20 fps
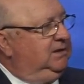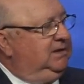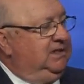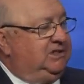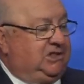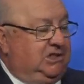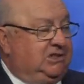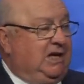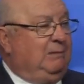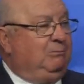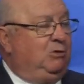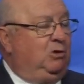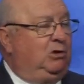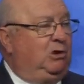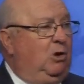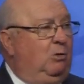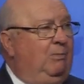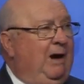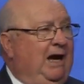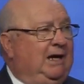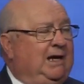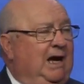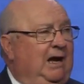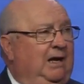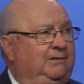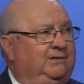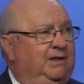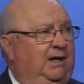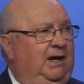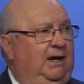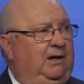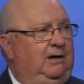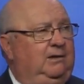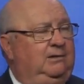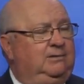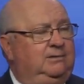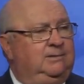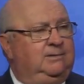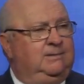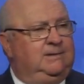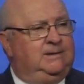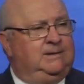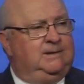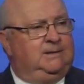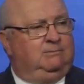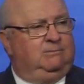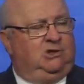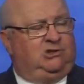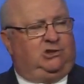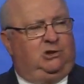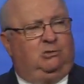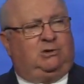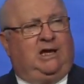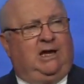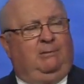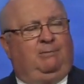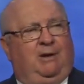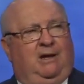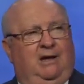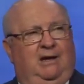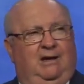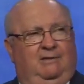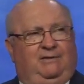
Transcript: He says, I'm going to go back out there but you keep a,